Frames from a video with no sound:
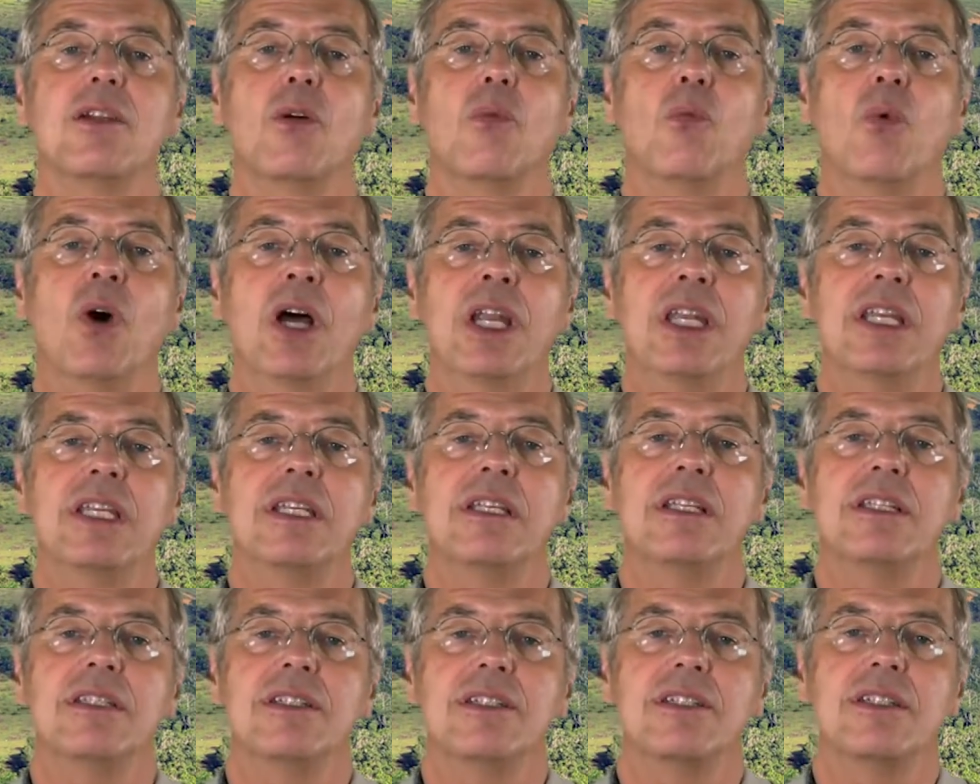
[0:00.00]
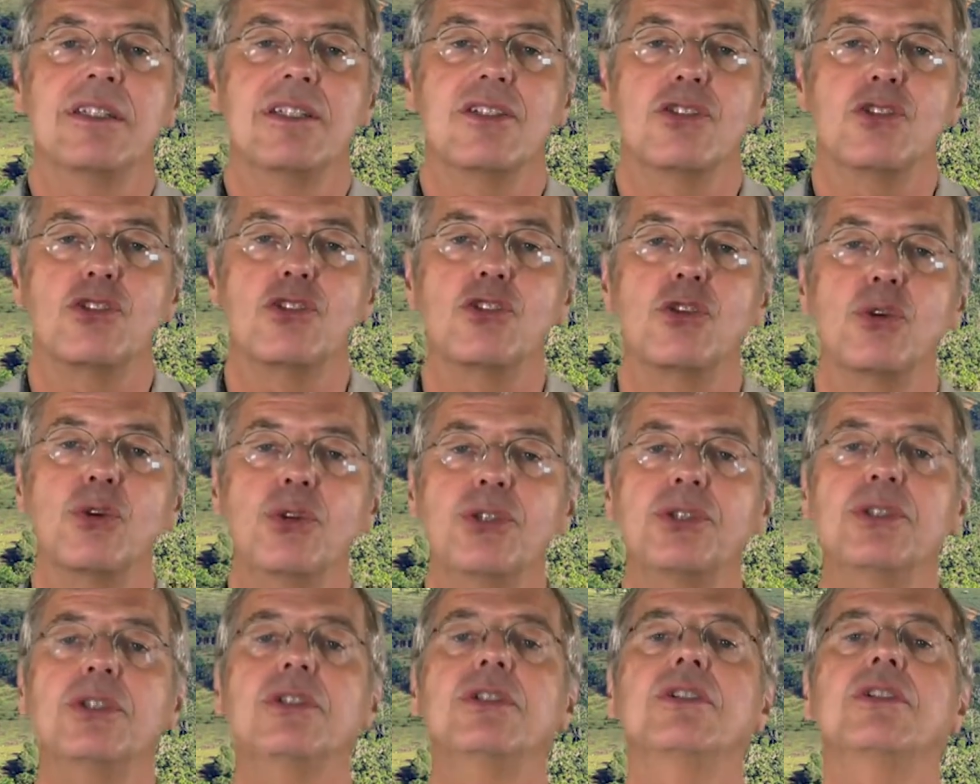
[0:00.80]
one is
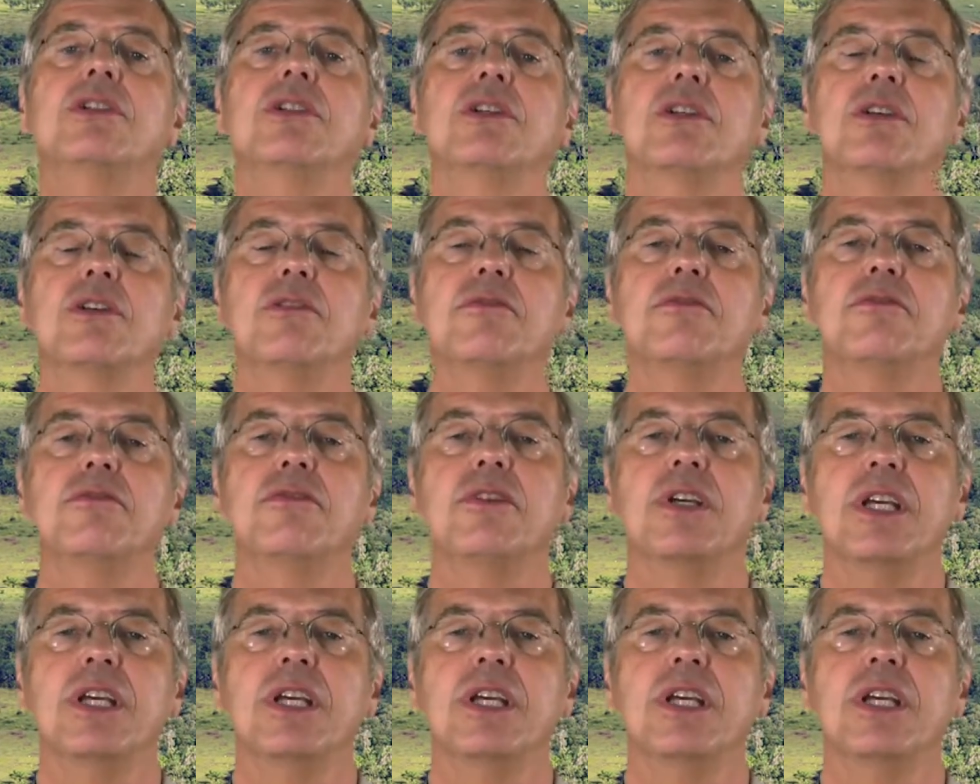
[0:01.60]
sources of